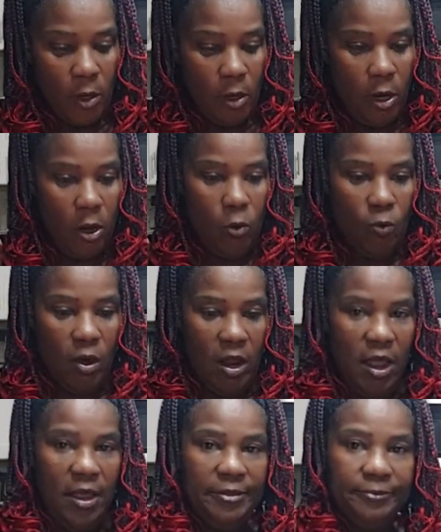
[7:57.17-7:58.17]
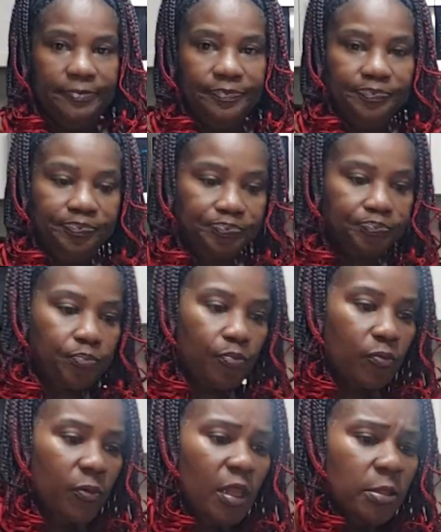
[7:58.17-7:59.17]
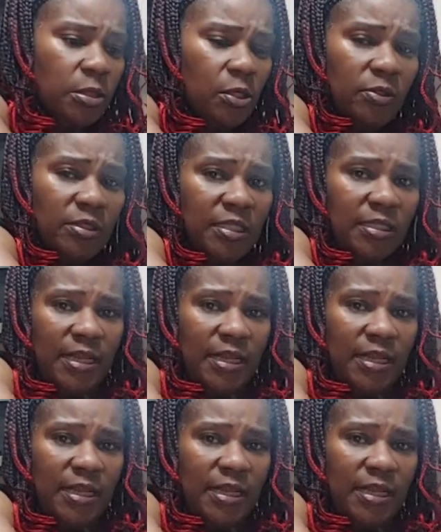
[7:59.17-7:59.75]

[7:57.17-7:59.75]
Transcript: All right. So sit